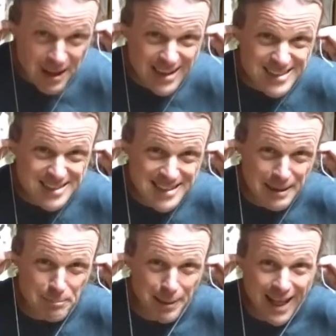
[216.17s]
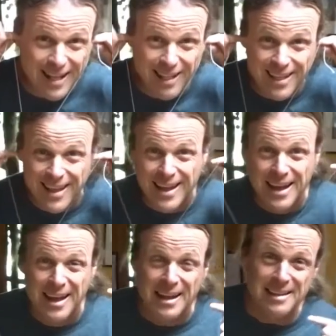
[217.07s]
Kind of sounds like a bell,
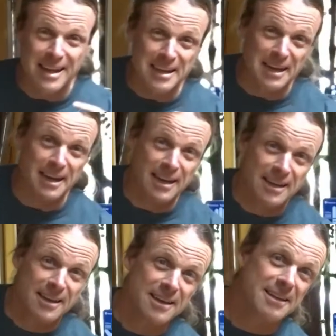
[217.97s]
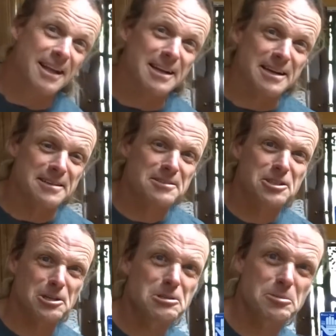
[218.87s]
like a
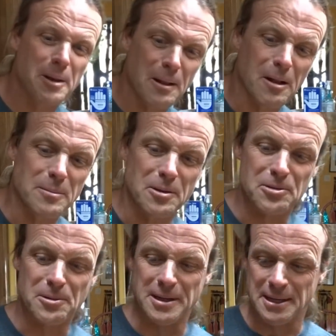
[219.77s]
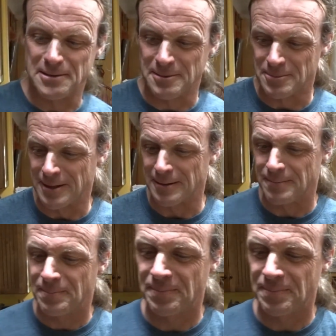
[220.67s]
church bell almost ringing somewhere.